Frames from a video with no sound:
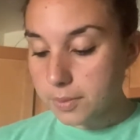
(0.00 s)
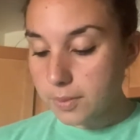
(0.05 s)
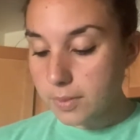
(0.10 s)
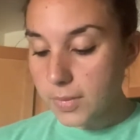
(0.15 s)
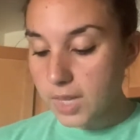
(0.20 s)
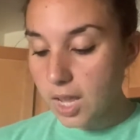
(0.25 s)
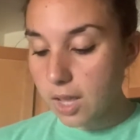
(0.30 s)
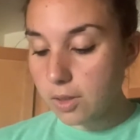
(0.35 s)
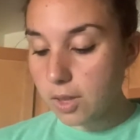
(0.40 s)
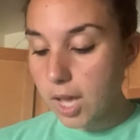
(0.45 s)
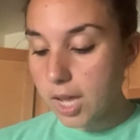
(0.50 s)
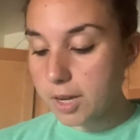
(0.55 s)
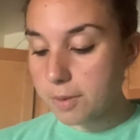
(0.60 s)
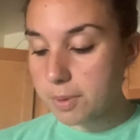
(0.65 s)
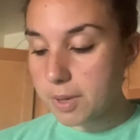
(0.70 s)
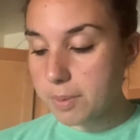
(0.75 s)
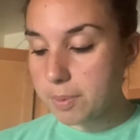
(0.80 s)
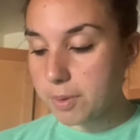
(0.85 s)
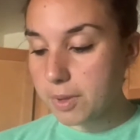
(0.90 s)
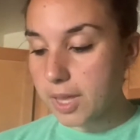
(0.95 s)
A lot of
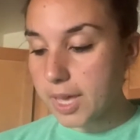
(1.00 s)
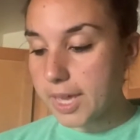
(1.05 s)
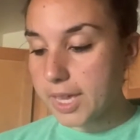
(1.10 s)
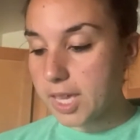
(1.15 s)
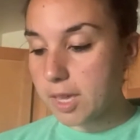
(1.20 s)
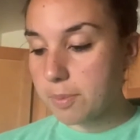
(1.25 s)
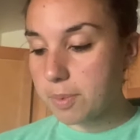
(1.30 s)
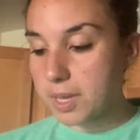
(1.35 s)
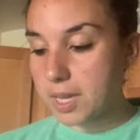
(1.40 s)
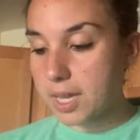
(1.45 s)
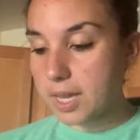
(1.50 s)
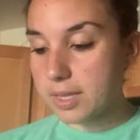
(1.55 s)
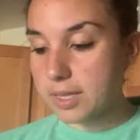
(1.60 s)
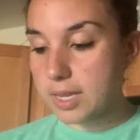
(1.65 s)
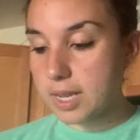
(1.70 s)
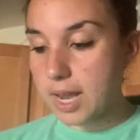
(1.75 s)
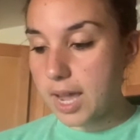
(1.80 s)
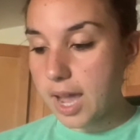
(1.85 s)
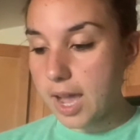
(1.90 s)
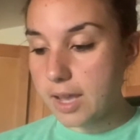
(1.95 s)
people like it because
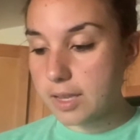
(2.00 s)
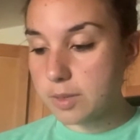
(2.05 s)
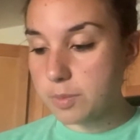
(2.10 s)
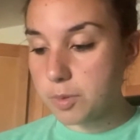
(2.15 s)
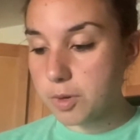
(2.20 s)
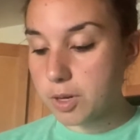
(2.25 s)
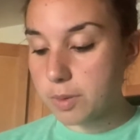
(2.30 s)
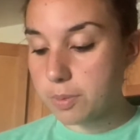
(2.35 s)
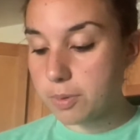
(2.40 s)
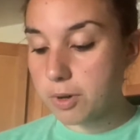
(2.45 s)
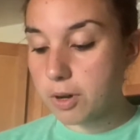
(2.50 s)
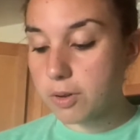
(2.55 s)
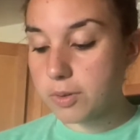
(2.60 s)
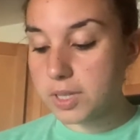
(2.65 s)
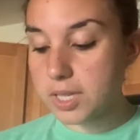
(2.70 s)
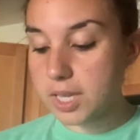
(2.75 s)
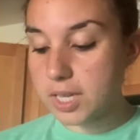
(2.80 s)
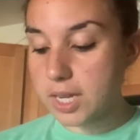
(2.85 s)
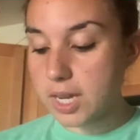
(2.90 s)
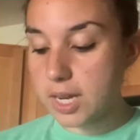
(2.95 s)
it has more
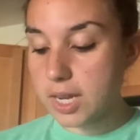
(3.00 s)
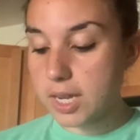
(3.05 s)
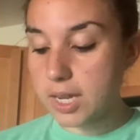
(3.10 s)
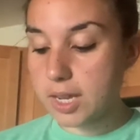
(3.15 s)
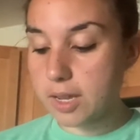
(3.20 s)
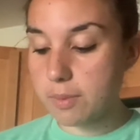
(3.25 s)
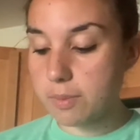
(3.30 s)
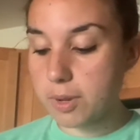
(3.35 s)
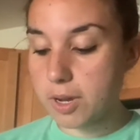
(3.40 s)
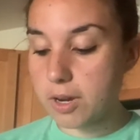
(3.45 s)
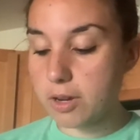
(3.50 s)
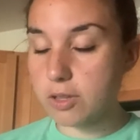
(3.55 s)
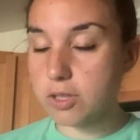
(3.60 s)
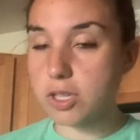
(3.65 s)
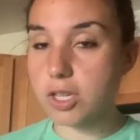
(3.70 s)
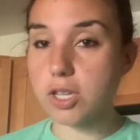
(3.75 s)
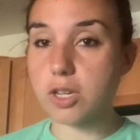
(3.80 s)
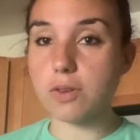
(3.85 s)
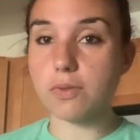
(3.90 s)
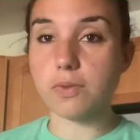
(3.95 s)
protein in it compared
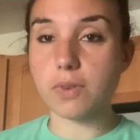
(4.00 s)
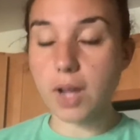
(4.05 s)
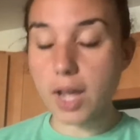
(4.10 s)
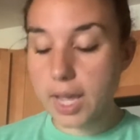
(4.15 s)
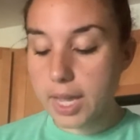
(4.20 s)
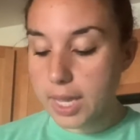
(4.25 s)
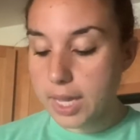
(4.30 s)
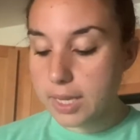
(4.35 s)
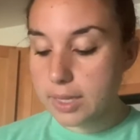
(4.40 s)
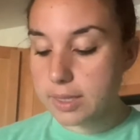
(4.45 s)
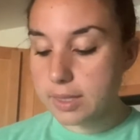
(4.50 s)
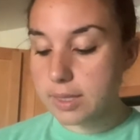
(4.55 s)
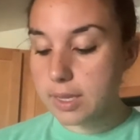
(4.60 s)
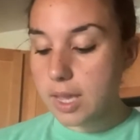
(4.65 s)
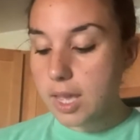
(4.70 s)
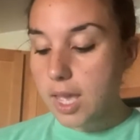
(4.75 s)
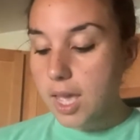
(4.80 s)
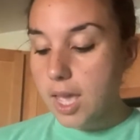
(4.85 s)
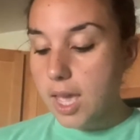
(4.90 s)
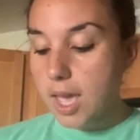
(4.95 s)
to your rice.
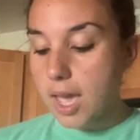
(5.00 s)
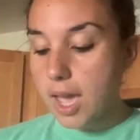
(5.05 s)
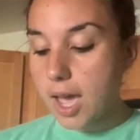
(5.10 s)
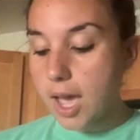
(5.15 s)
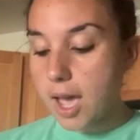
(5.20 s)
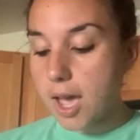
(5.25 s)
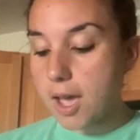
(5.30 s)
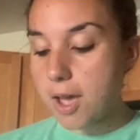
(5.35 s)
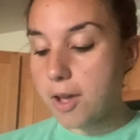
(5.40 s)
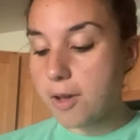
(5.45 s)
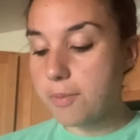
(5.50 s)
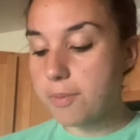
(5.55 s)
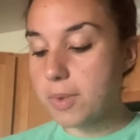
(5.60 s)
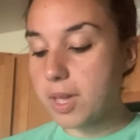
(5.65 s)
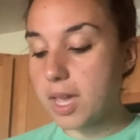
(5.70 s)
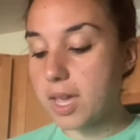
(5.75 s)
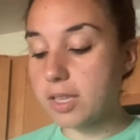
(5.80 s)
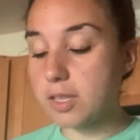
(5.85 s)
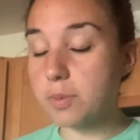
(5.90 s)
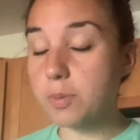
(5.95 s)

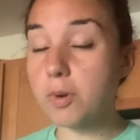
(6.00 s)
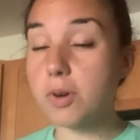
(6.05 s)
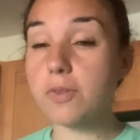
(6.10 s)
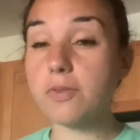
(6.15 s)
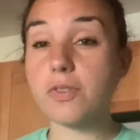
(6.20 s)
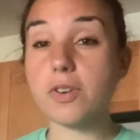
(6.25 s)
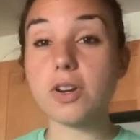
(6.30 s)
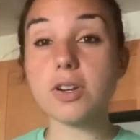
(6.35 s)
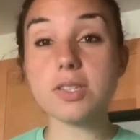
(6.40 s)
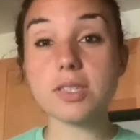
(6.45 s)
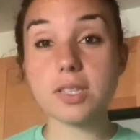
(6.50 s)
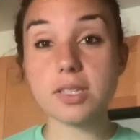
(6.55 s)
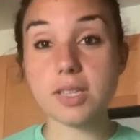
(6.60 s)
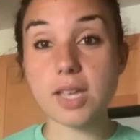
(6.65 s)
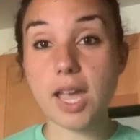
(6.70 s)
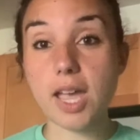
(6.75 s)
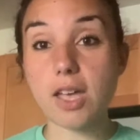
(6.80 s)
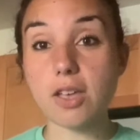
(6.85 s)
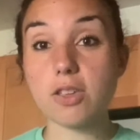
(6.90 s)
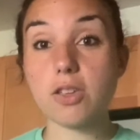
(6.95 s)
It's more
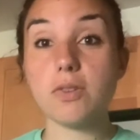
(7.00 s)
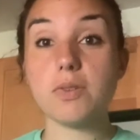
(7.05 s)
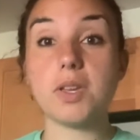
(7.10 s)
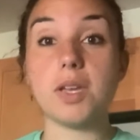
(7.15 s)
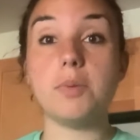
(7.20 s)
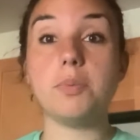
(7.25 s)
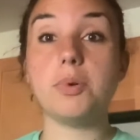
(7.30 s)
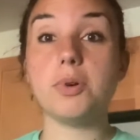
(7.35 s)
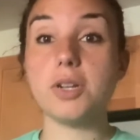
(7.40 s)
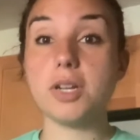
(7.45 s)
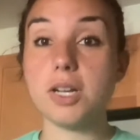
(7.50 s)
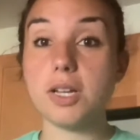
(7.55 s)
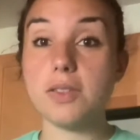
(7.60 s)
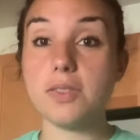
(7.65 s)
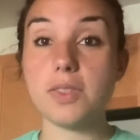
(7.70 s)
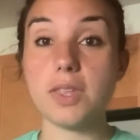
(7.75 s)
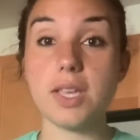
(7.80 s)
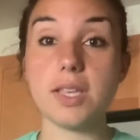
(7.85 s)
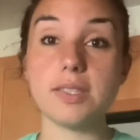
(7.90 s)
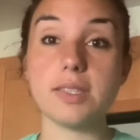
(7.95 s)
versatile. You can put it
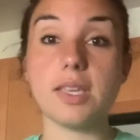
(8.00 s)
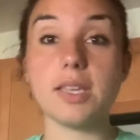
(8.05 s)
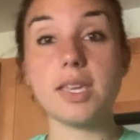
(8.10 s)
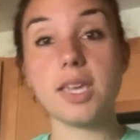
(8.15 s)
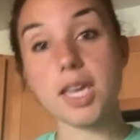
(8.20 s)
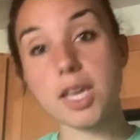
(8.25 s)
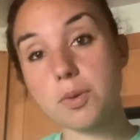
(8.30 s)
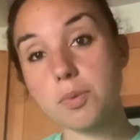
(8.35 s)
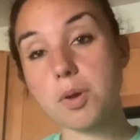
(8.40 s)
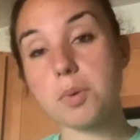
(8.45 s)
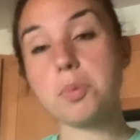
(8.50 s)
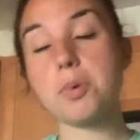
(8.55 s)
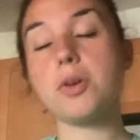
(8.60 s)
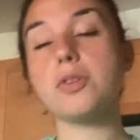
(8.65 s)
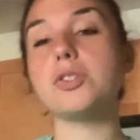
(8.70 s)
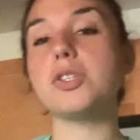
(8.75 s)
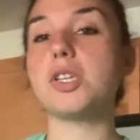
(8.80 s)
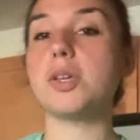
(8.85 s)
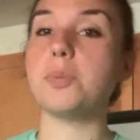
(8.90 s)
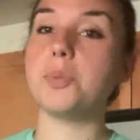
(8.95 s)
in things like quinoa
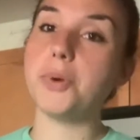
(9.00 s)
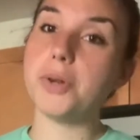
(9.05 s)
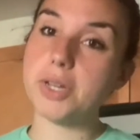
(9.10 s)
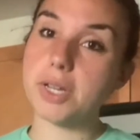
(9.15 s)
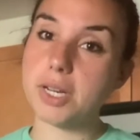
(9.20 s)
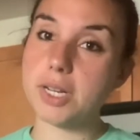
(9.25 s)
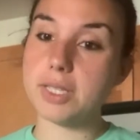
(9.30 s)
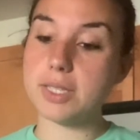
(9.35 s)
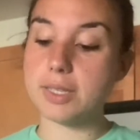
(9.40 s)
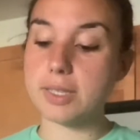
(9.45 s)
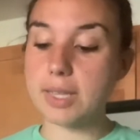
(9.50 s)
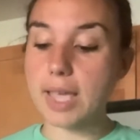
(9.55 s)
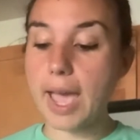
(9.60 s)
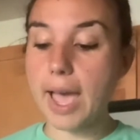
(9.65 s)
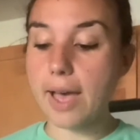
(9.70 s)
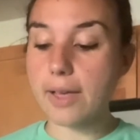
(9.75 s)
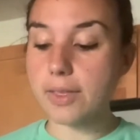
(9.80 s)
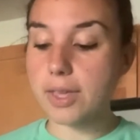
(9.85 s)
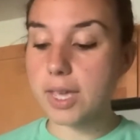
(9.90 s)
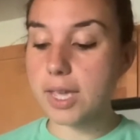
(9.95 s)
bowls, you can put it in
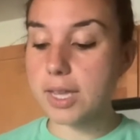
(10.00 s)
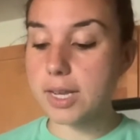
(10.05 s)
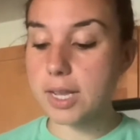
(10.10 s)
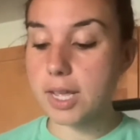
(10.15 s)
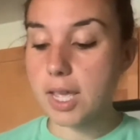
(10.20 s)
salad.